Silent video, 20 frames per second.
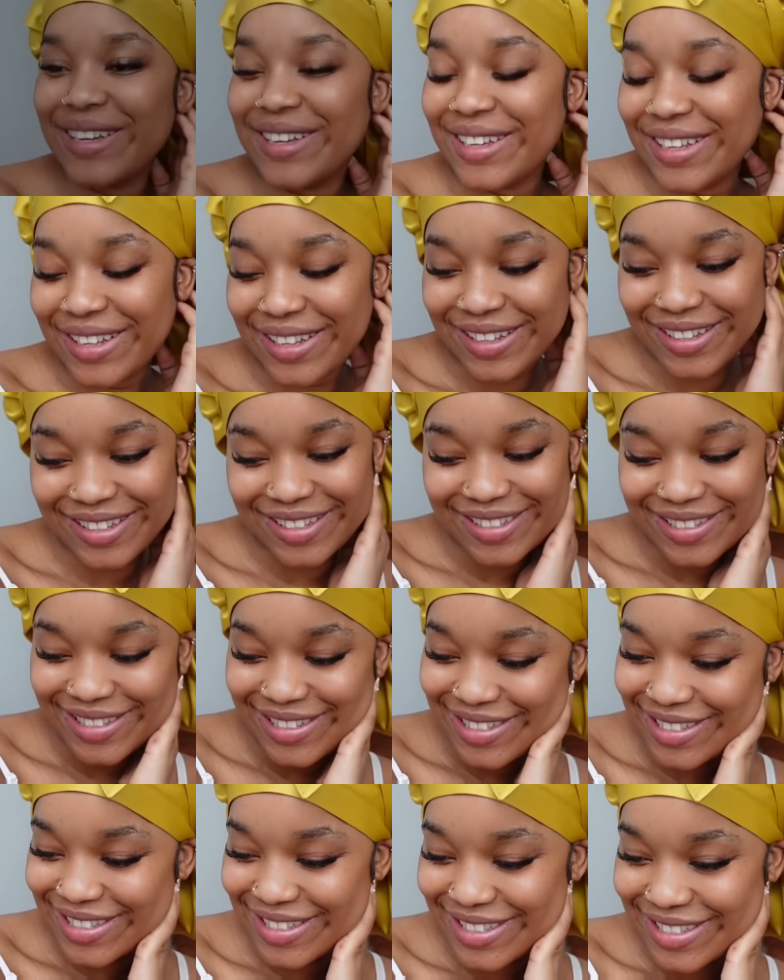
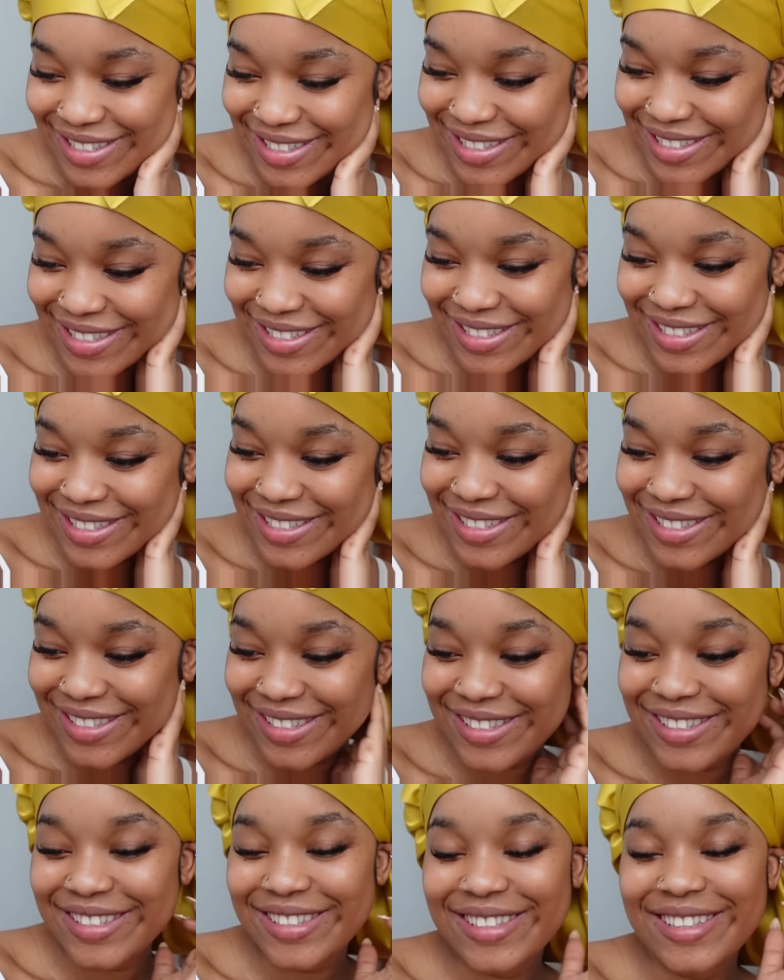
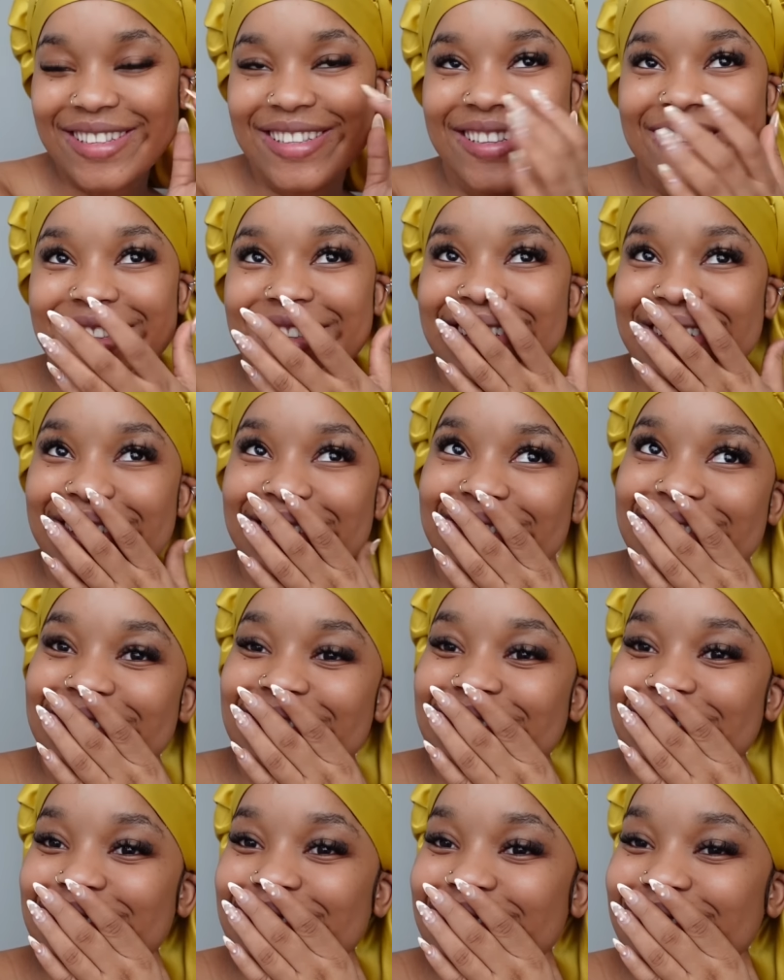
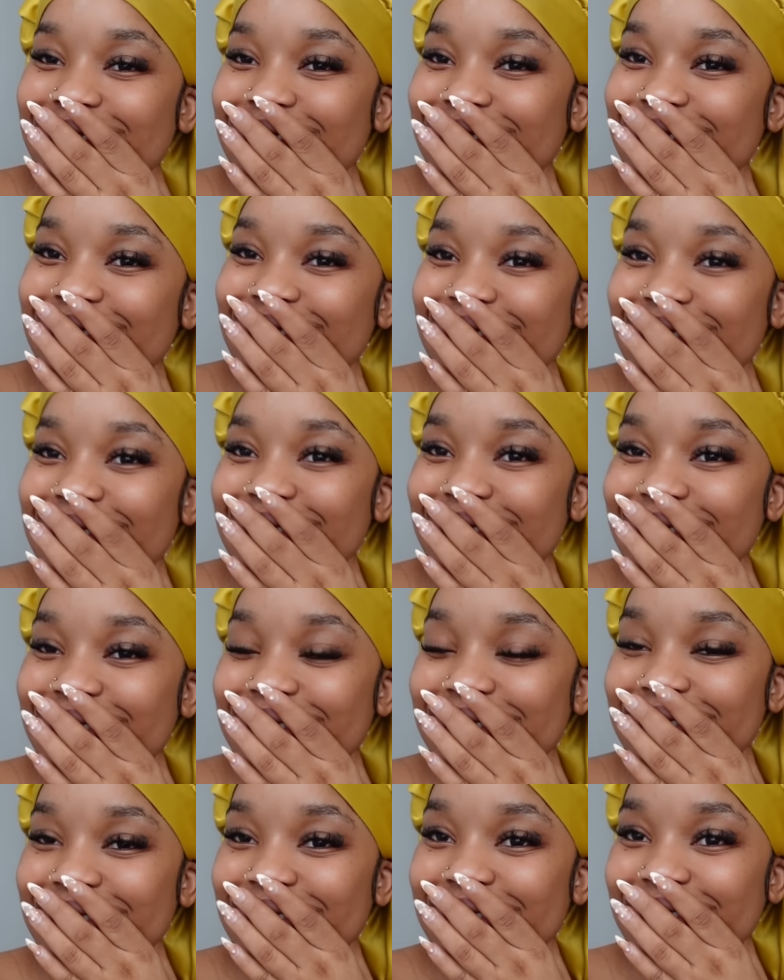
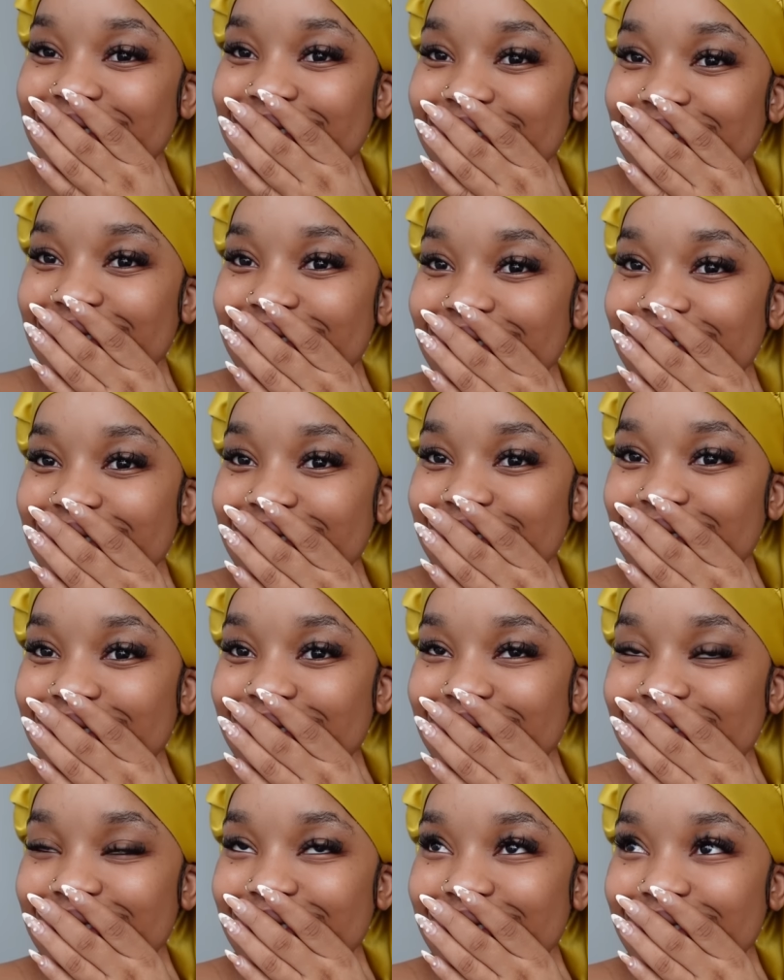
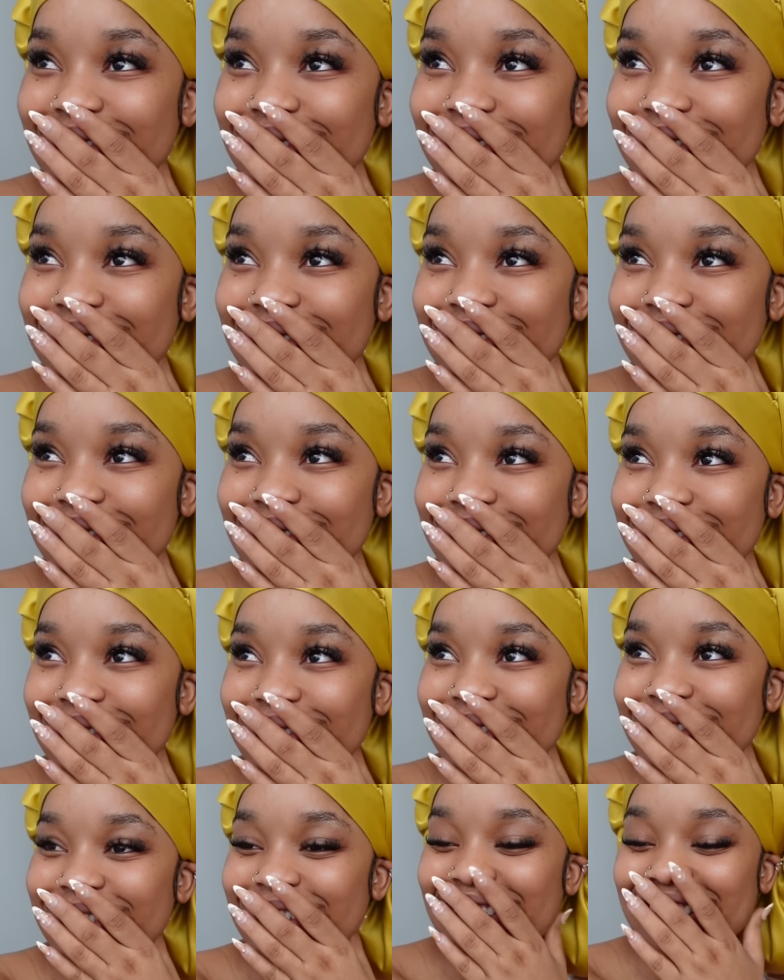
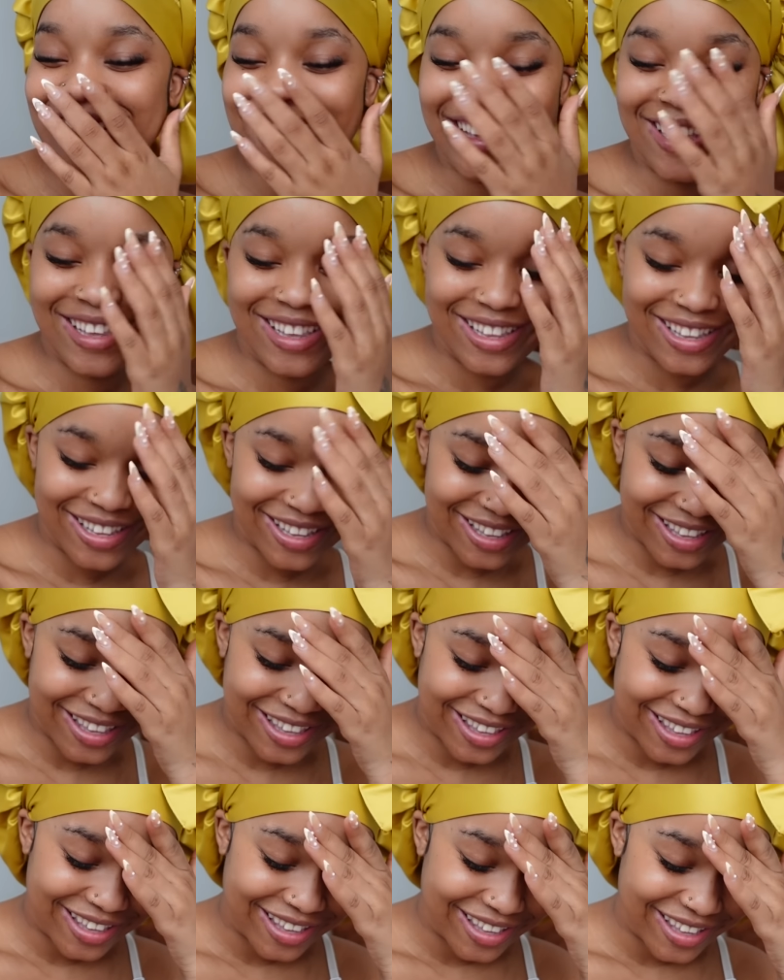
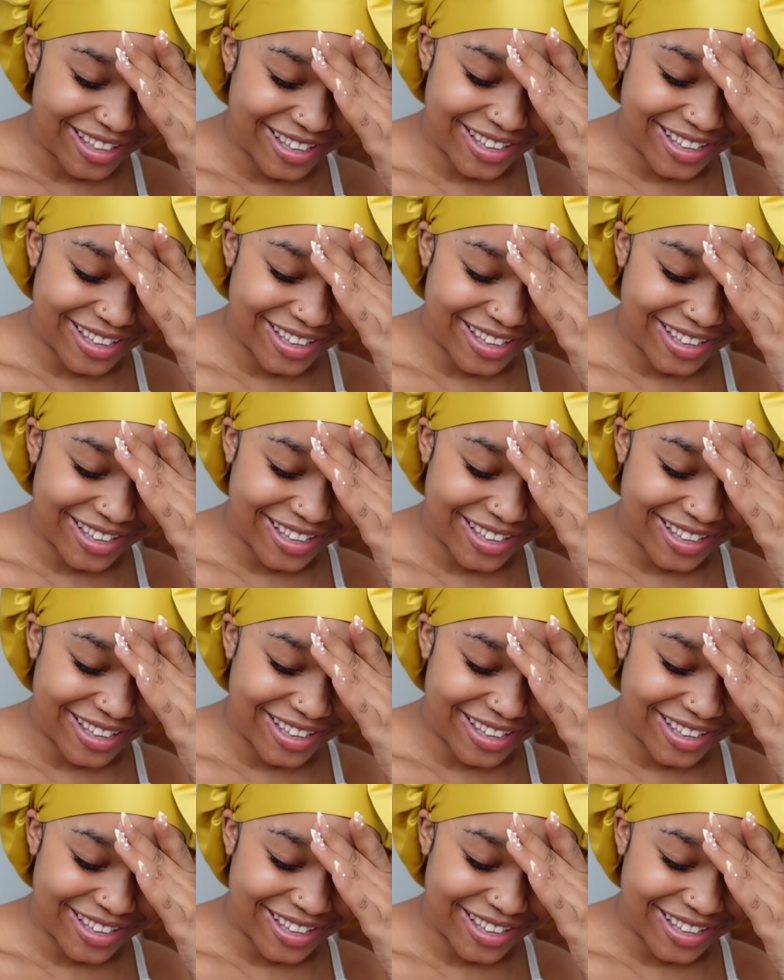[no speech]